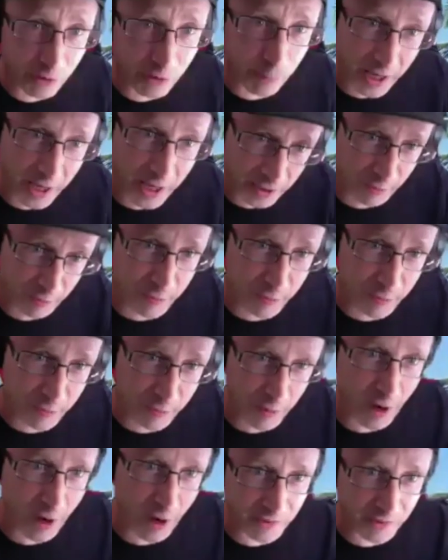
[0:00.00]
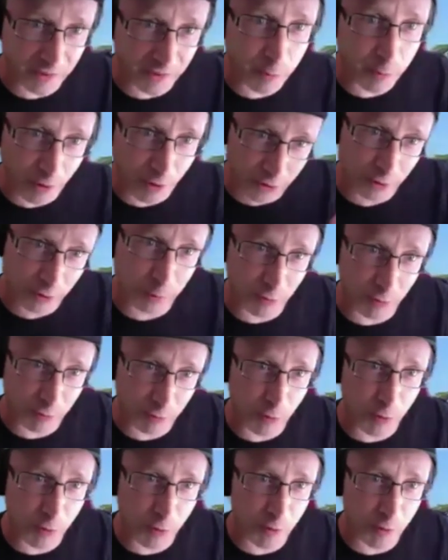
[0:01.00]
played for Isley Brothers
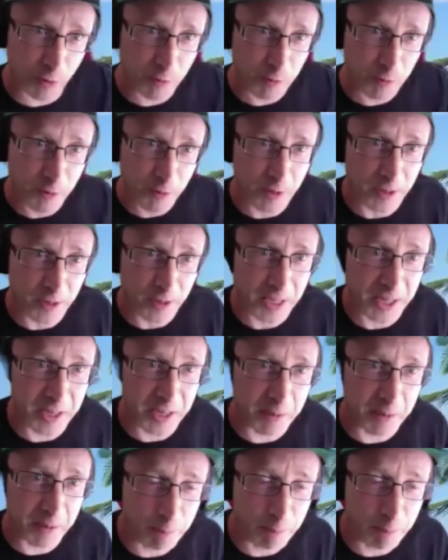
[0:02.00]
before he